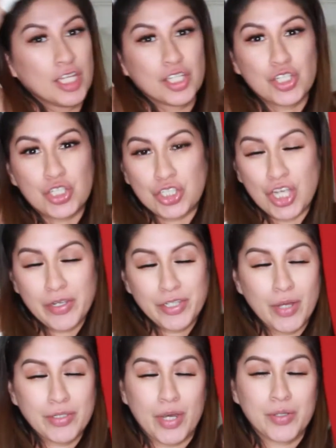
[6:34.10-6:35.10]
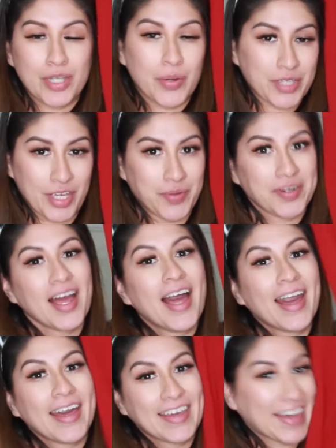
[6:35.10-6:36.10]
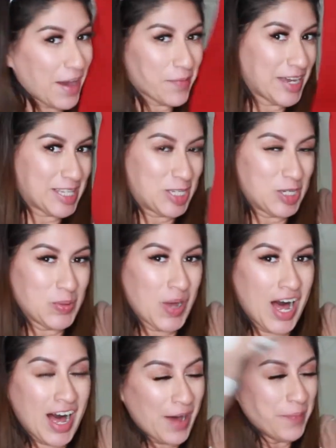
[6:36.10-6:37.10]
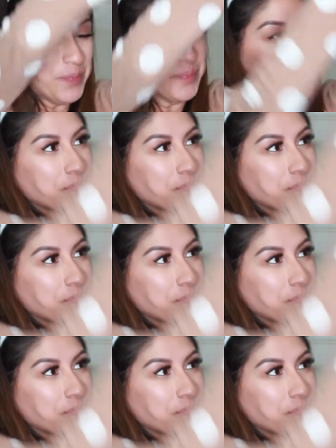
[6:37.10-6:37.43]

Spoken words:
So cute. Can't wait to